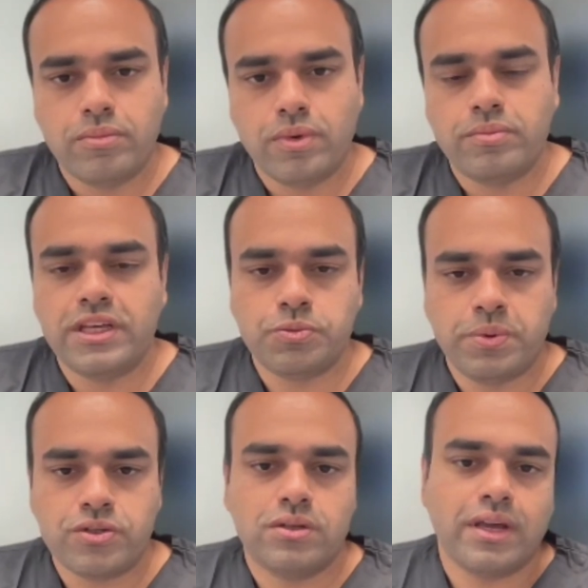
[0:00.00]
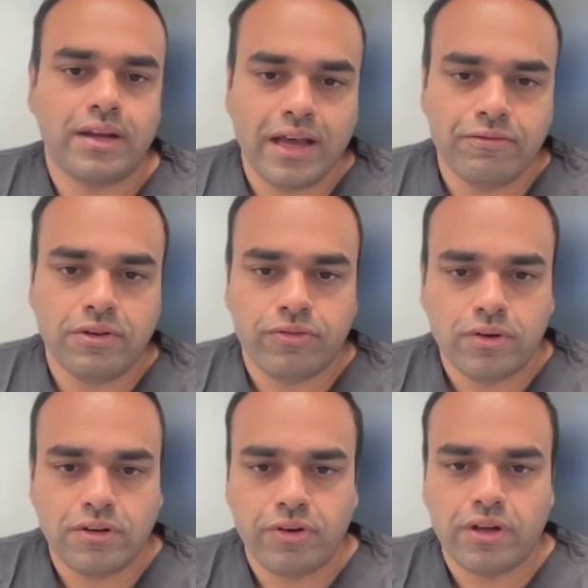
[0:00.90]
each patient can have
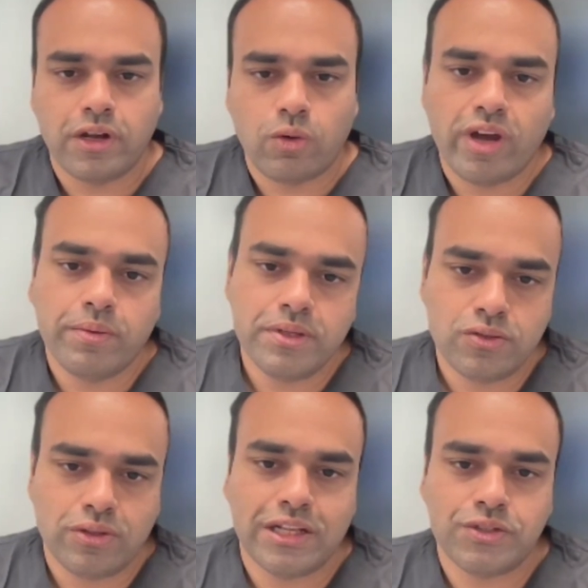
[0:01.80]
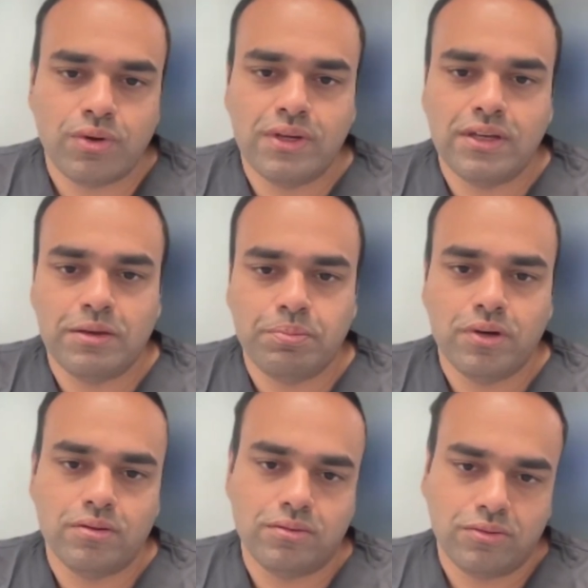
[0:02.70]
differing requirements, so that's why we keep
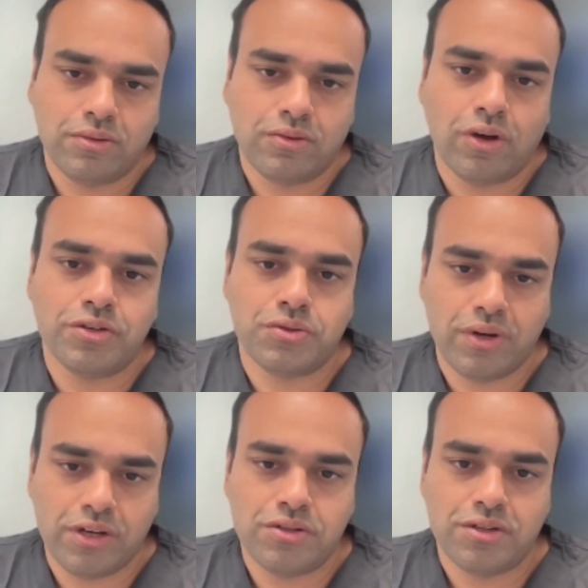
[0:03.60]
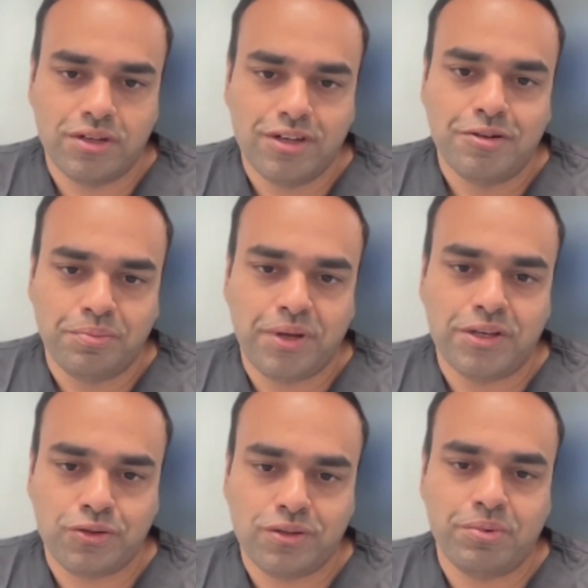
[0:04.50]
a cost range
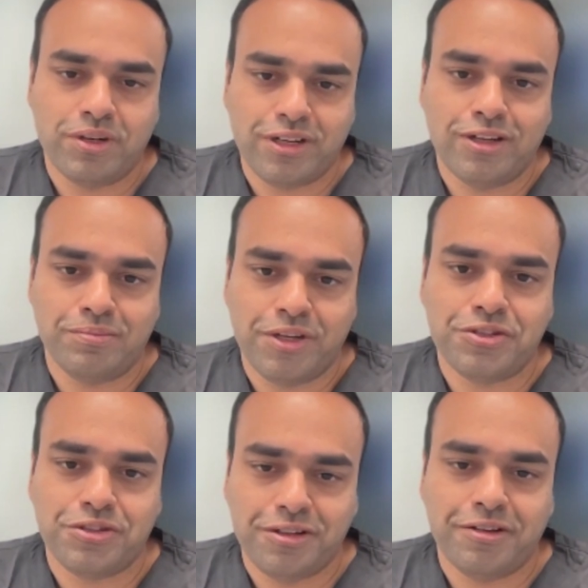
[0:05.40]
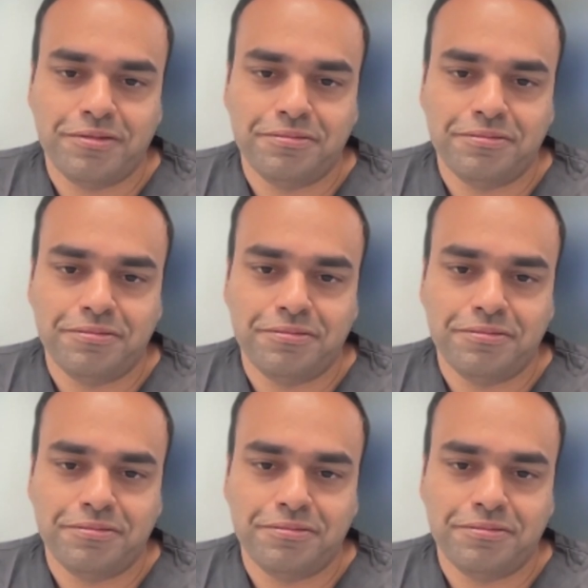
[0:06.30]
based on the particular patient. Yeah.